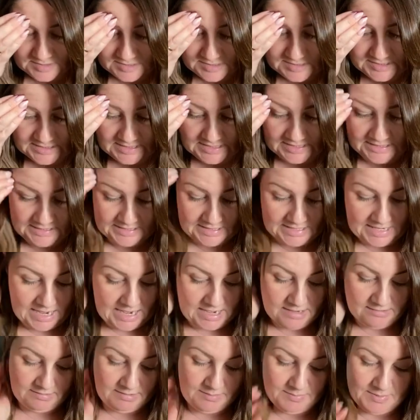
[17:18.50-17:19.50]

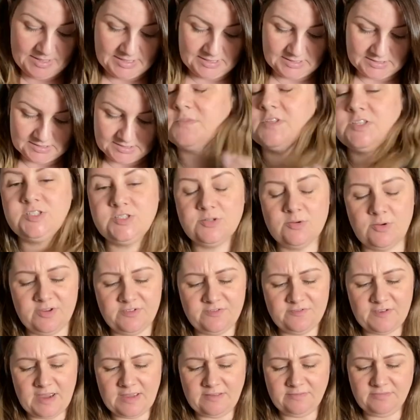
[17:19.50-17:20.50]
skincare-y bits. So I
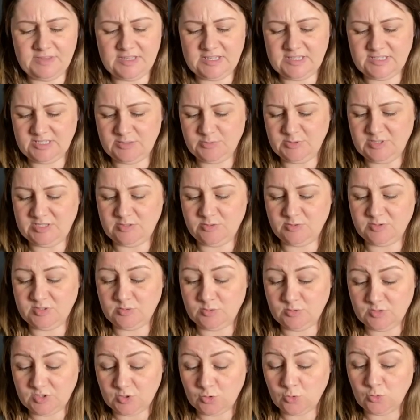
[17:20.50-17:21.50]
found this,
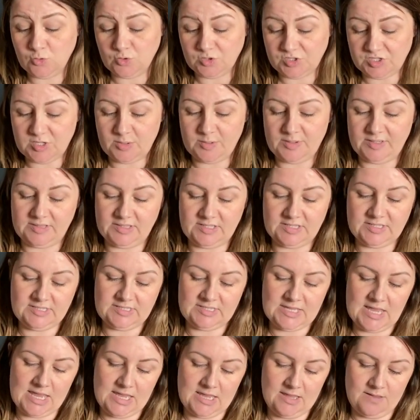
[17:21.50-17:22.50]
was also in the
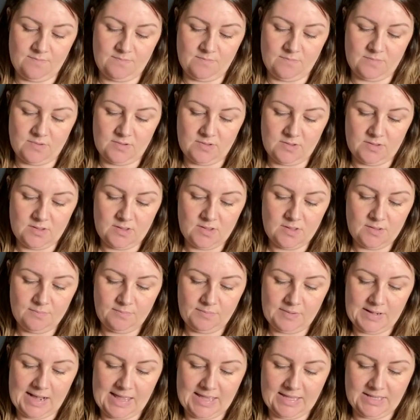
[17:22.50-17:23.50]
same
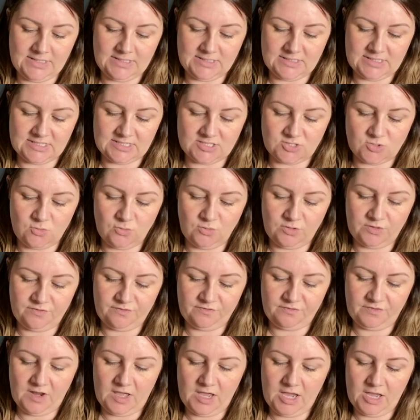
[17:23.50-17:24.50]
place. It's called a
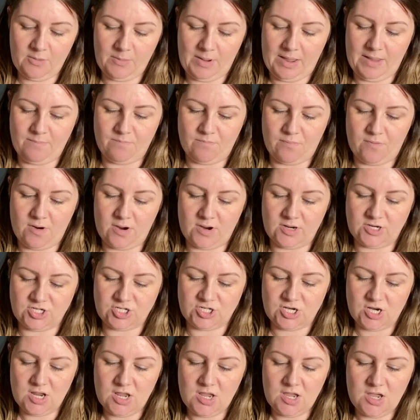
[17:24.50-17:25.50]
flyaway
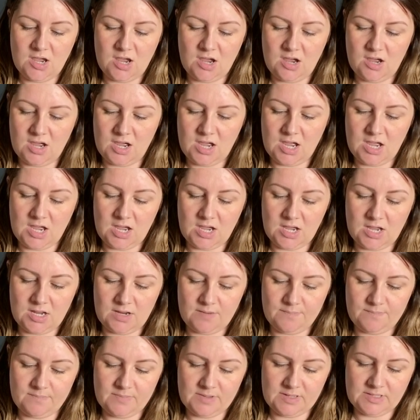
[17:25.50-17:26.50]
brush.
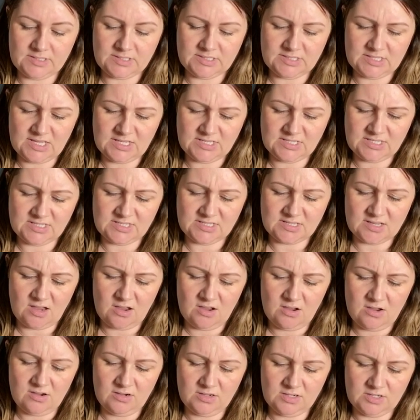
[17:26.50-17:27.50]
It says it's
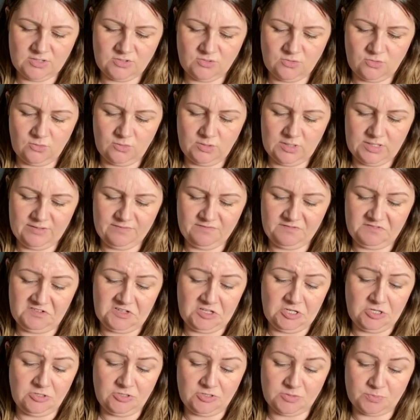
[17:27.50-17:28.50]
argan oil
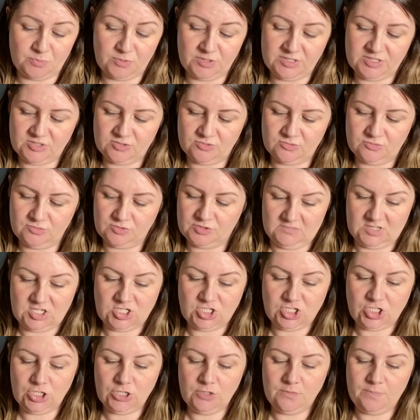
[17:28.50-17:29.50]
infused bristles,
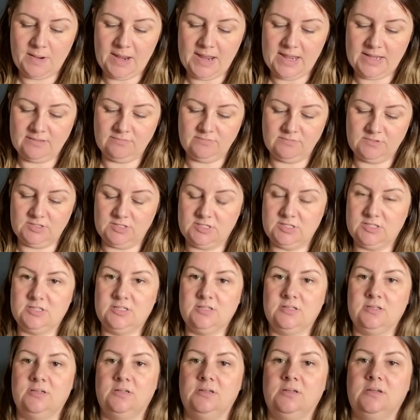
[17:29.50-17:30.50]
£2.